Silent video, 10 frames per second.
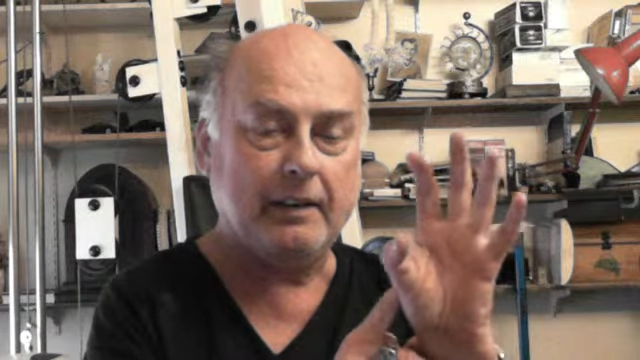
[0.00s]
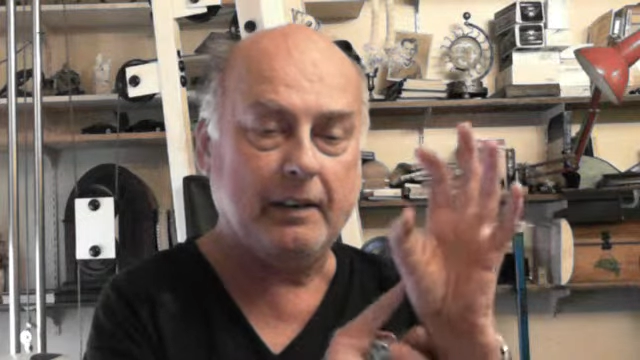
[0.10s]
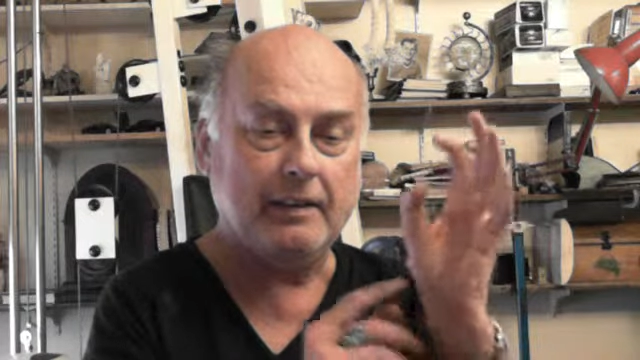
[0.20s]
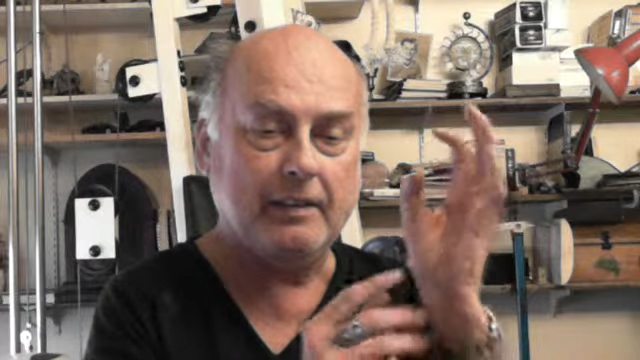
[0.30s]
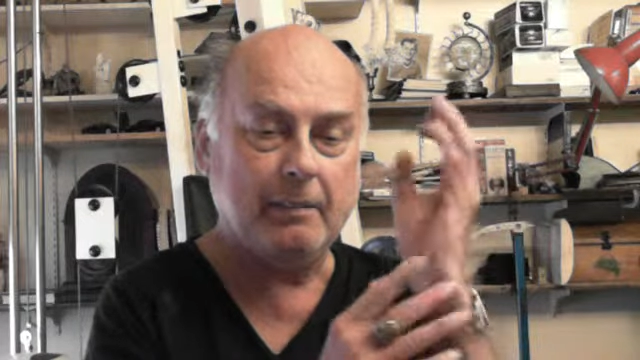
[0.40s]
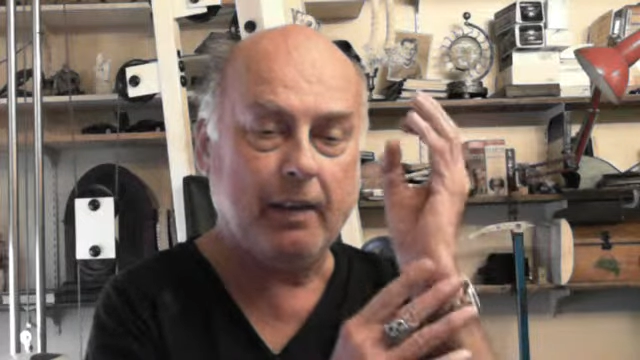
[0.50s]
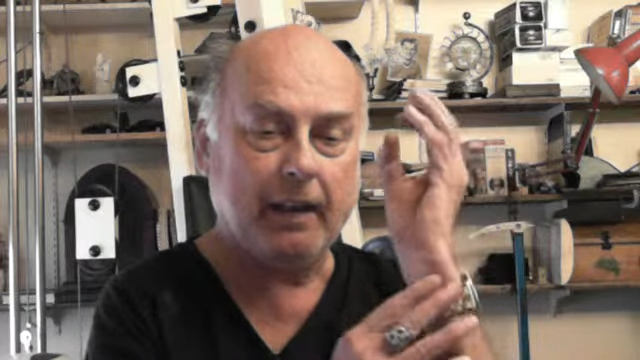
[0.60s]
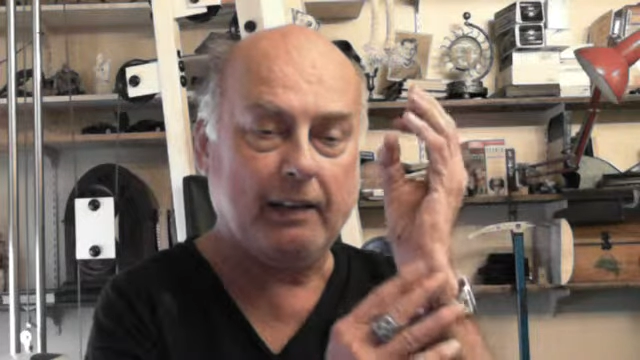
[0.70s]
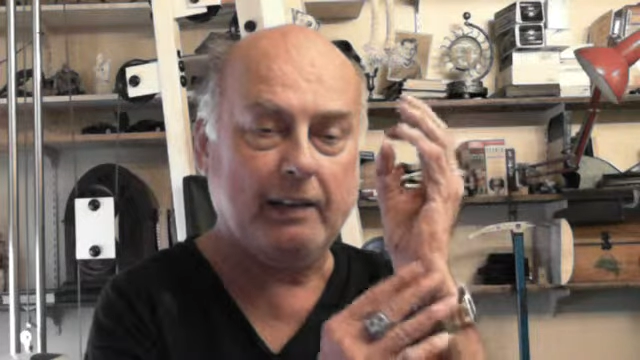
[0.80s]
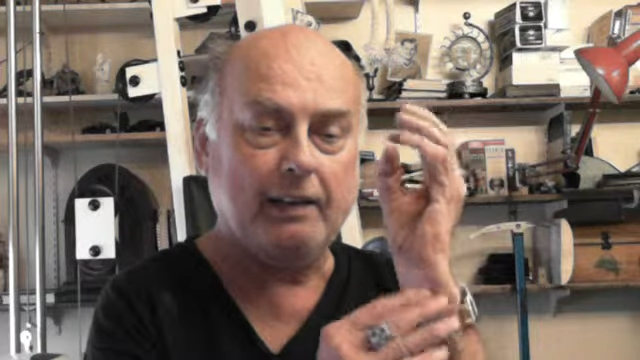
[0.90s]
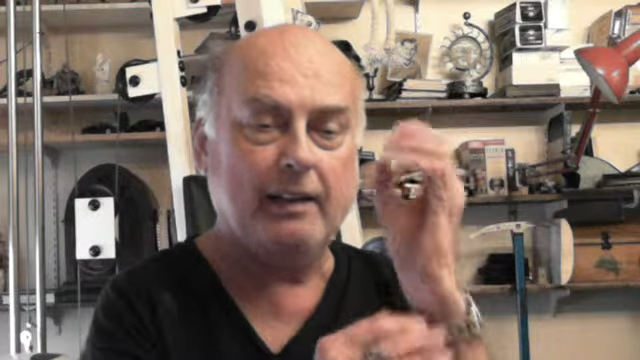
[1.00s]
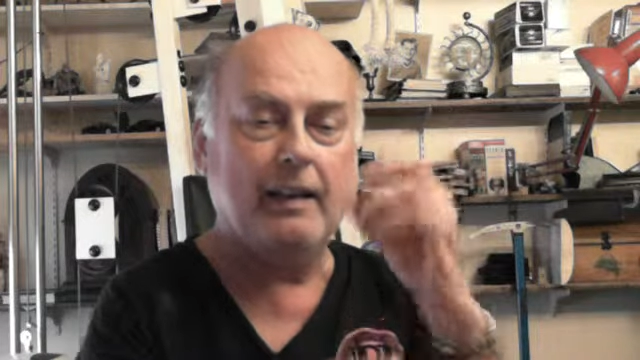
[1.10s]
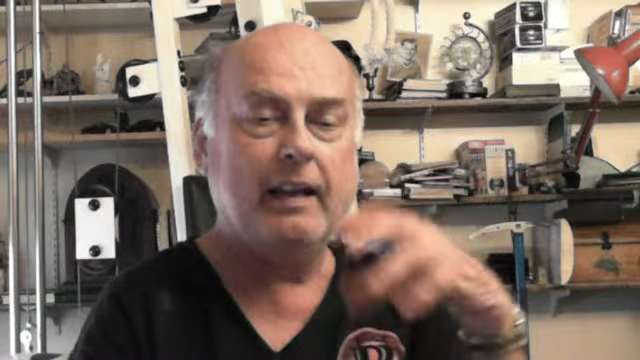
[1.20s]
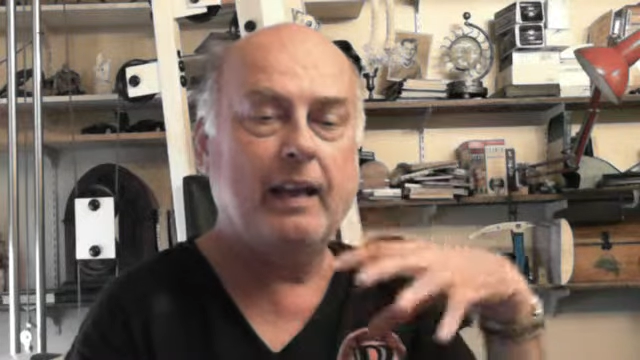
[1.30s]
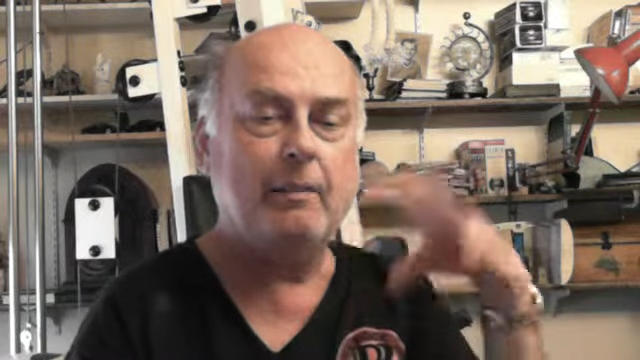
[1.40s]
and say back here,
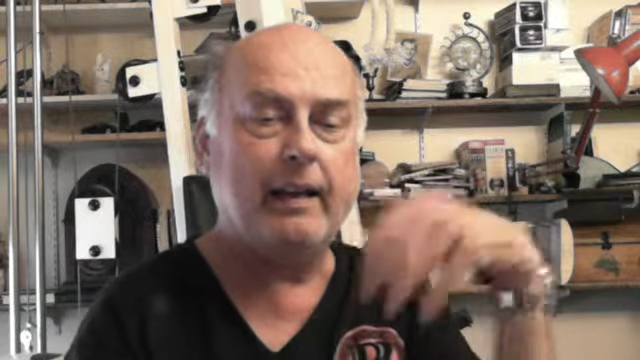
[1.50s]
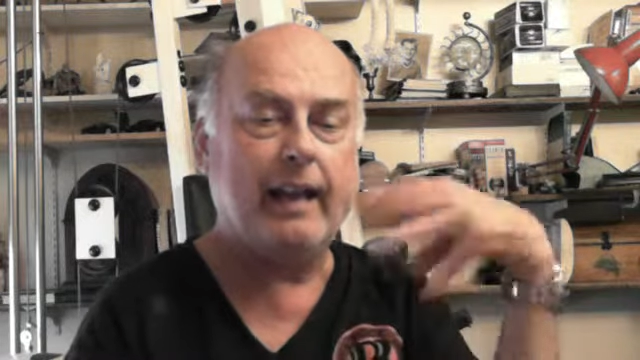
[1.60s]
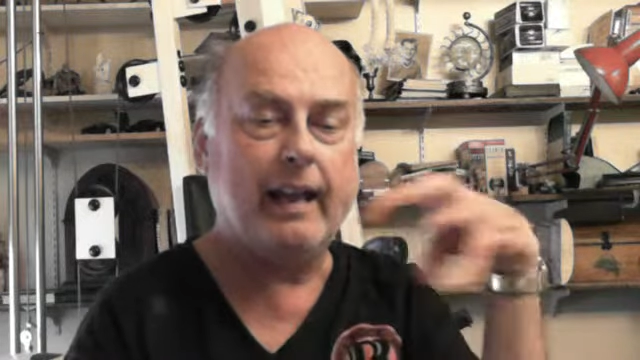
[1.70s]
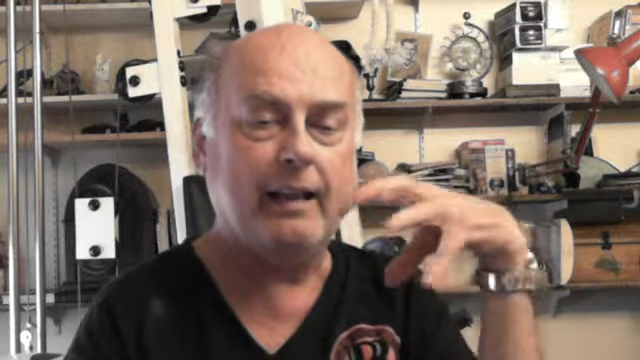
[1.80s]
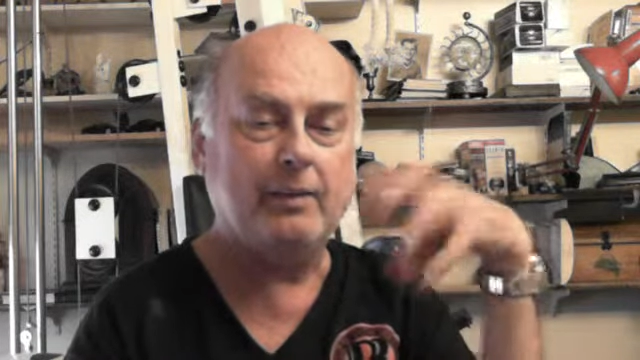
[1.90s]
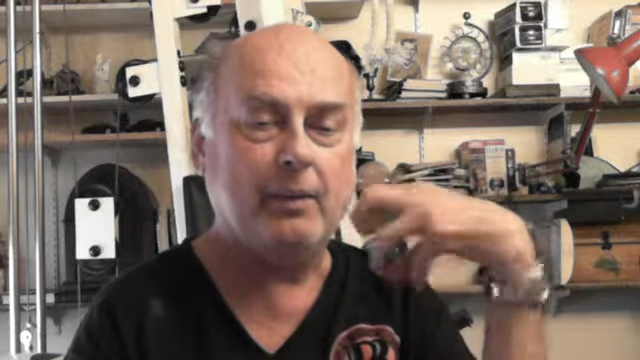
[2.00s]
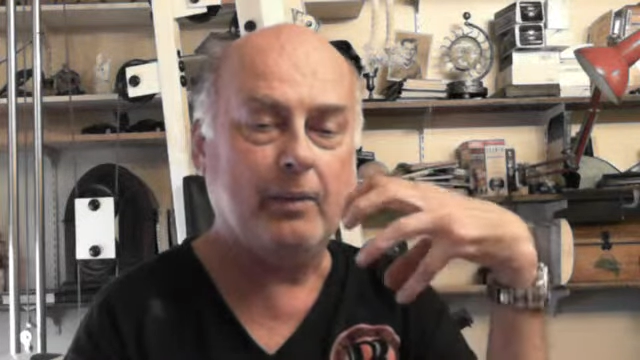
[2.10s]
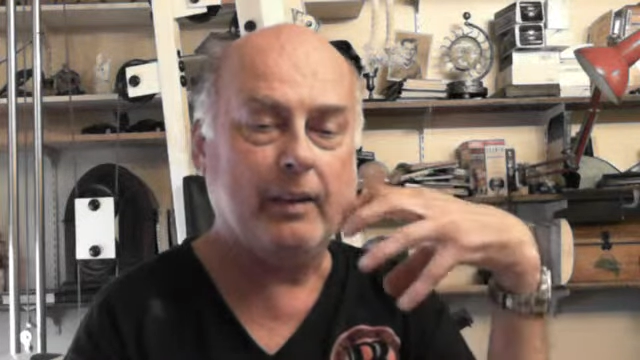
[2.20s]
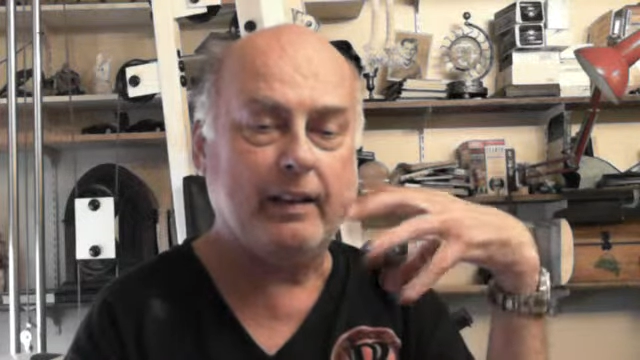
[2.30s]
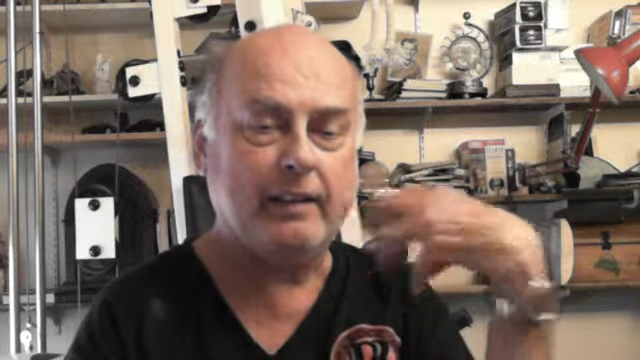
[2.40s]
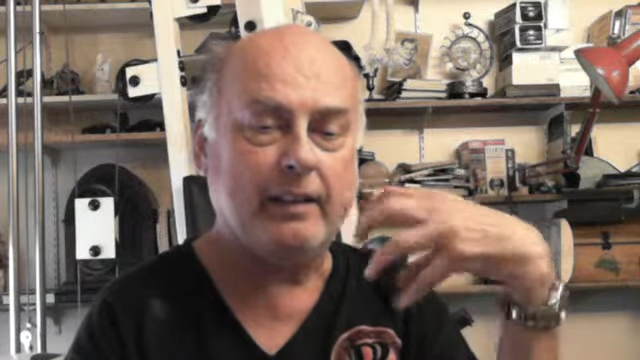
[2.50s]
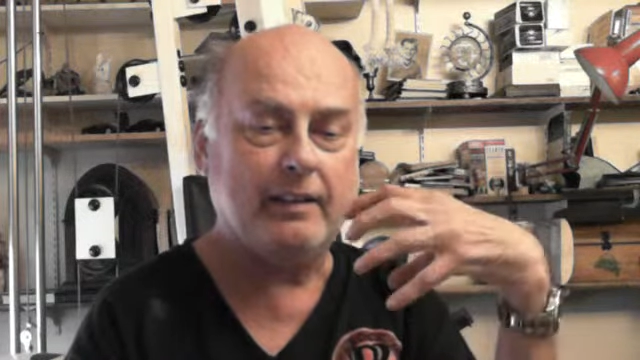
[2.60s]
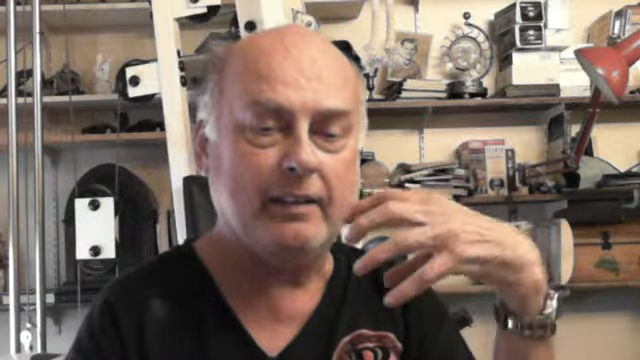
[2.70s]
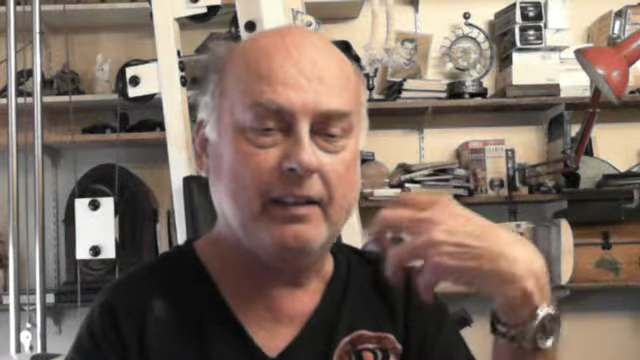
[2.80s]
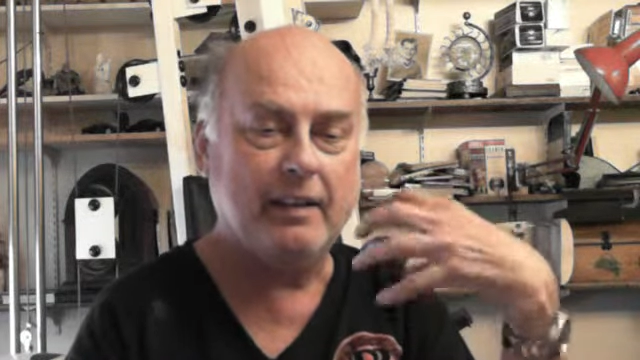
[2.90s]
and my hand's going like
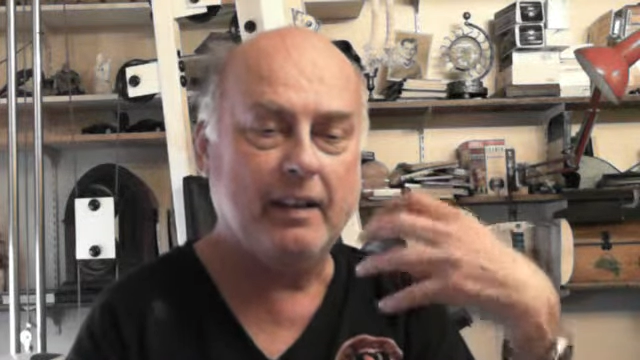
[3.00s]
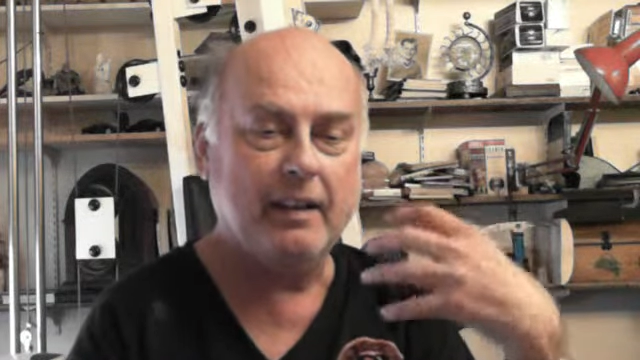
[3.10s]
this.